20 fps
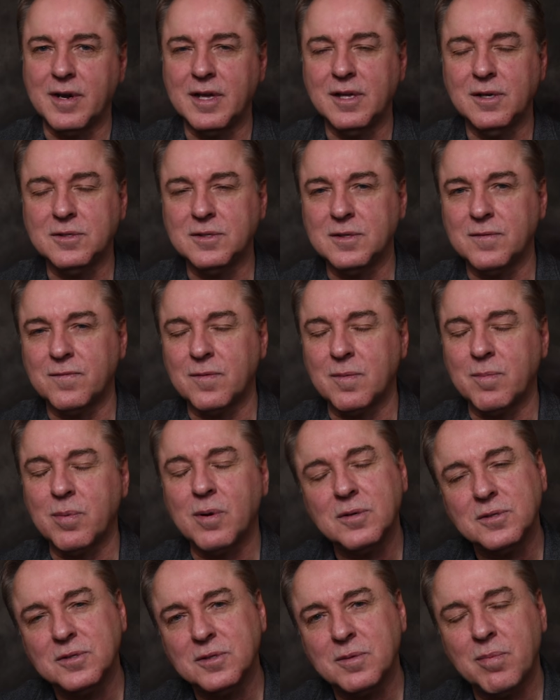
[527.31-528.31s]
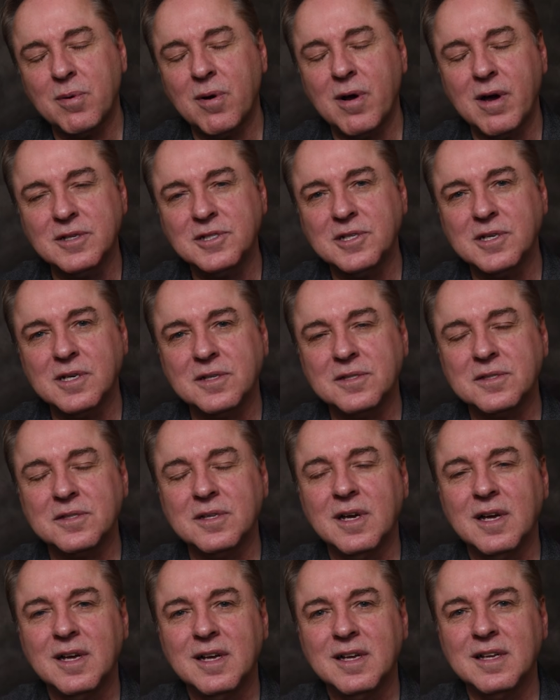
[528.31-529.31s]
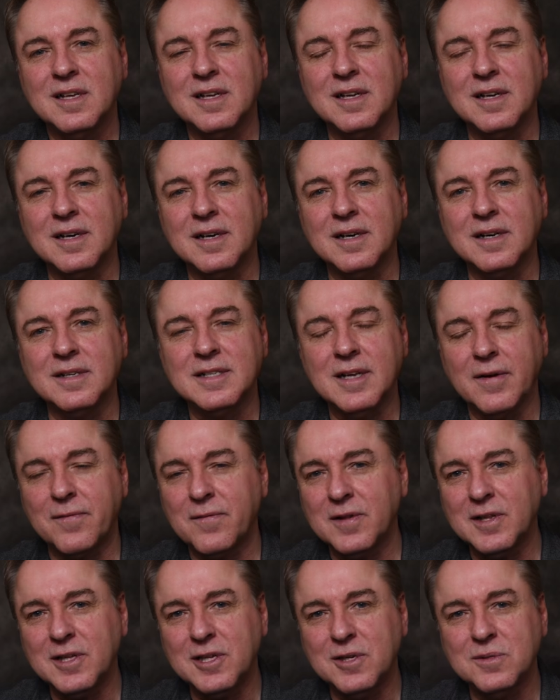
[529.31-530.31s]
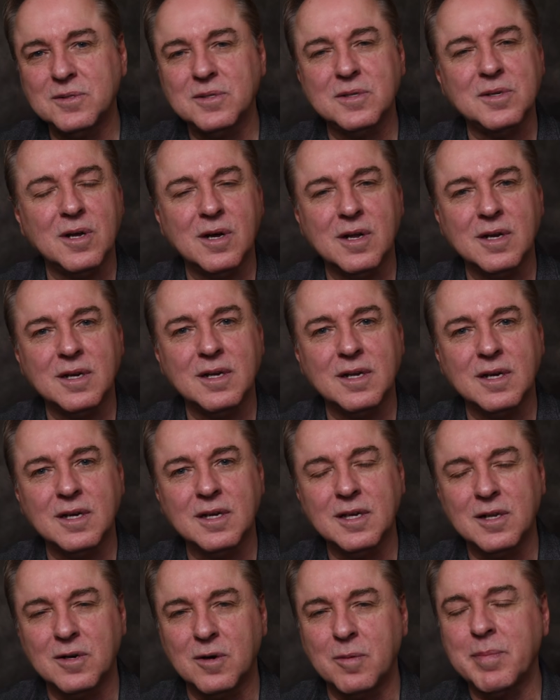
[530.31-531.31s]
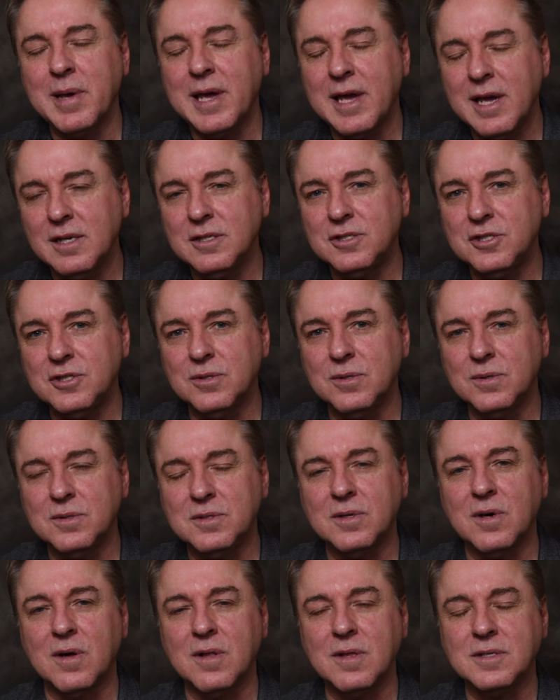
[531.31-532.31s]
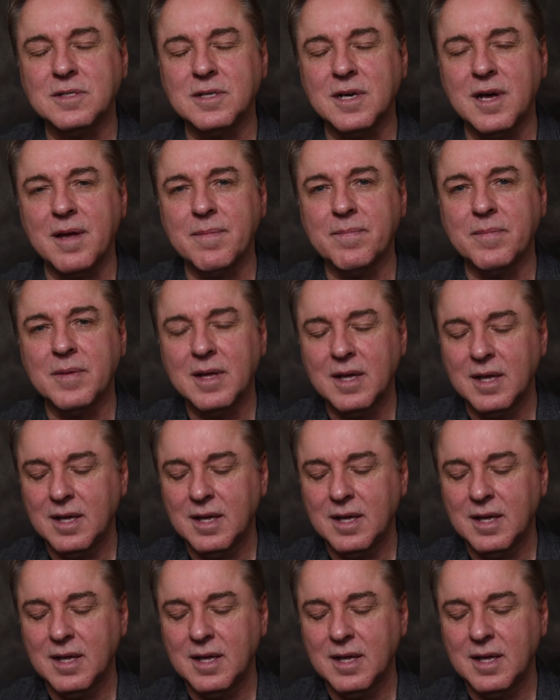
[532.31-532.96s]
I use it for personal projects, definitely use it on, paid shoots all the time.